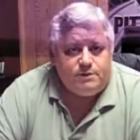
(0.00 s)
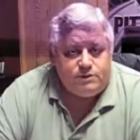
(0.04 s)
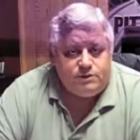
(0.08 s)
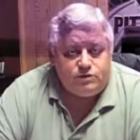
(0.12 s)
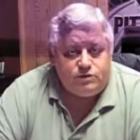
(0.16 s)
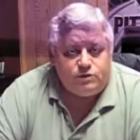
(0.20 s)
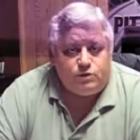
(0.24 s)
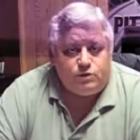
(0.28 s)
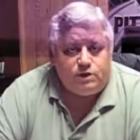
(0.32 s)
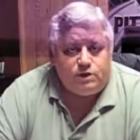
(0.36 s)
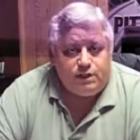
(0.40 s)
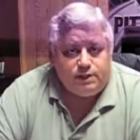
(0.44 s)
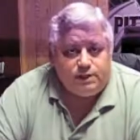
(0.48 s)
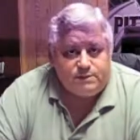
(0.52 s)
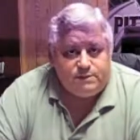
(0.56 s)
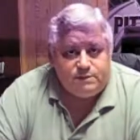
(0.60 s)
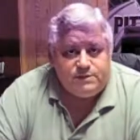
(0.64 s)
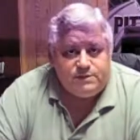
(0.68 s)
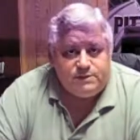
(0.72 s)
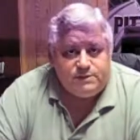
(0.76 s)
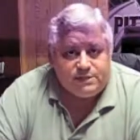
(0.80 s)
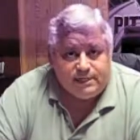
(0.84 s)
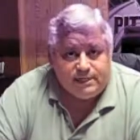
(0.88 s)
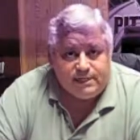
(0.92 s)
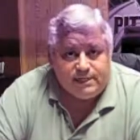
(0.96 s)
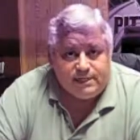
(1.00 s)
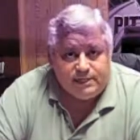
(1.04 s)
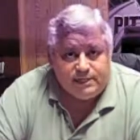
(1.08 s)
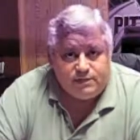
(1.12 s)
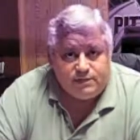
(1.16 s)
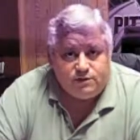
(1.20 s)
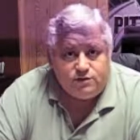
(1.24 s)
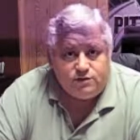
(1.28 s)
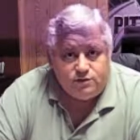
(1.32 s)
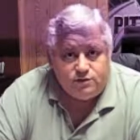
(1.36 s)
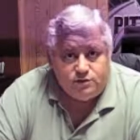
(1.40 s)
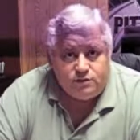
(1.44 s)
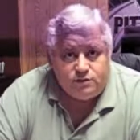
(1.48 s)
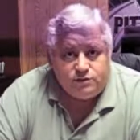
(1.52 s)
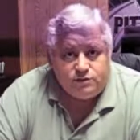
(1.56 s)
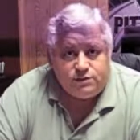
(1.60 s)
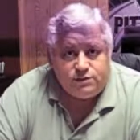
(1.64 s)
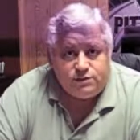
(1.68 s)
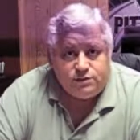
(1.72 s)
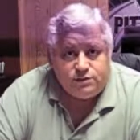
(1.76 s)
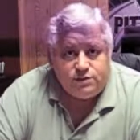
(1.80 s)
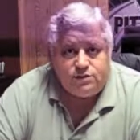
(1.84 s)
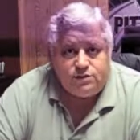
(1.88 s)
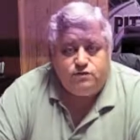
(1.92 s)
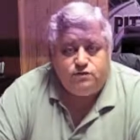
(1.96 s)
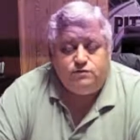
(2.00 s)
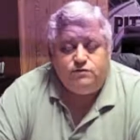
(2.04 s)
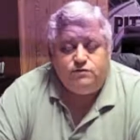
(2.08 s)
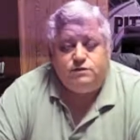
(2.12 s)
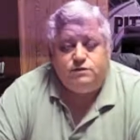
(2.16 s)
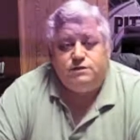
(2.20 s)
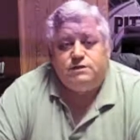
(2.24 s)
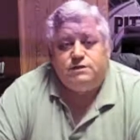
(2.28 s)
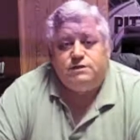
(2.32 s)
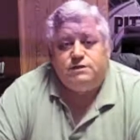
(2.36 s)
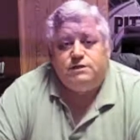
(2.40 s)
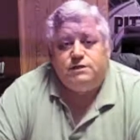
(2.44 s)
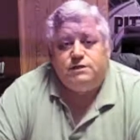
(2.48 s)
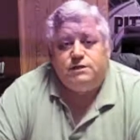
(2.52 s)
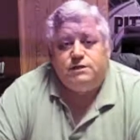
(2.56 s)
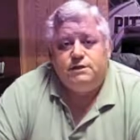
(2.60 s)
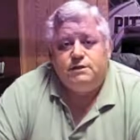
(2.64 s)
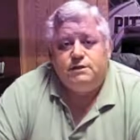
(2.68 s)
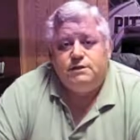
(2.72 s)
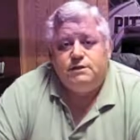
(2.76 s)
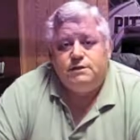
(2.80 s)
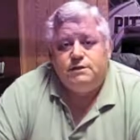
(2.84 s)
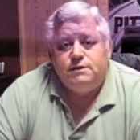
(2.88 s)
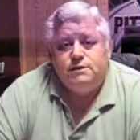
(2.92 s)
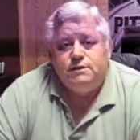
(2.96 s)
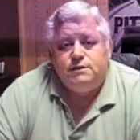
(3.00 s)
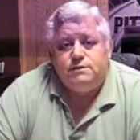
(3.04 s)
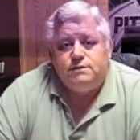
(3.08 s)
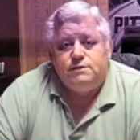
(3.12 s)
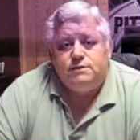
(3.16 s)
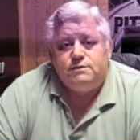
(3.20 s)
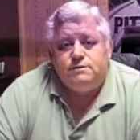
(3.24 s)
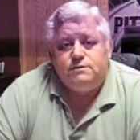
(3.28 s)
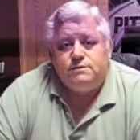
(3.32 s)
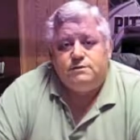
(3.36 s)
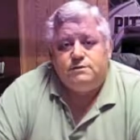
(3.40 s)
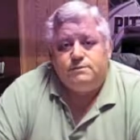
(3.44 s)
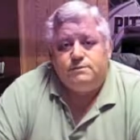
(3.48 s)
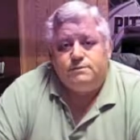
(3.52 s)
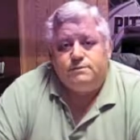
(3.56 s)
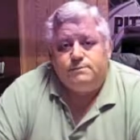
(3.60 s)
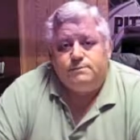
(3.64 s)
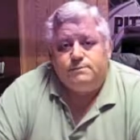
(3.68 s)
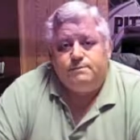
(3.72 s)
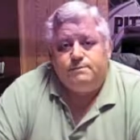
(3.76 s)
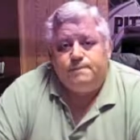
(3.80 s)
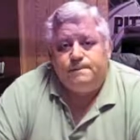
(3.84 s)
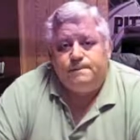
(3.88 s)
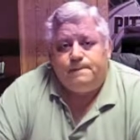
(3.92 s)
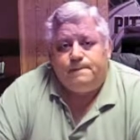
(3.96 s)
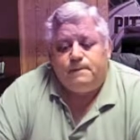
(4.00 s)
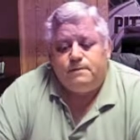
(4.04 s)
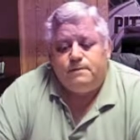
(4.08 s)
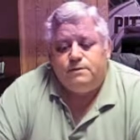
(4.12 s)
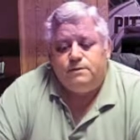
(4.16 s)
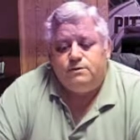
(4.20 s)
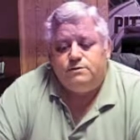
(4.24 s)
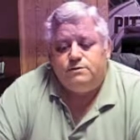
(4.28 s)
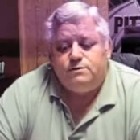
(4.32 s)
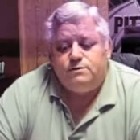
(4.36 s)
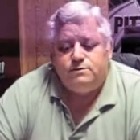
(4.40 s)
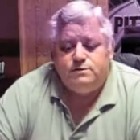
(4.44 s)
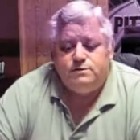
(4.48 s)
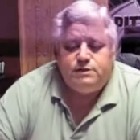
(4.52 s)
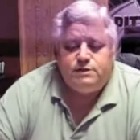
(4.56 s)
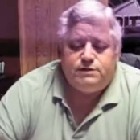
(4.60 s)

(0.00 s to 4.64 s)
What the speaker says: what I'm setting out to do, is to get you to study. So those are just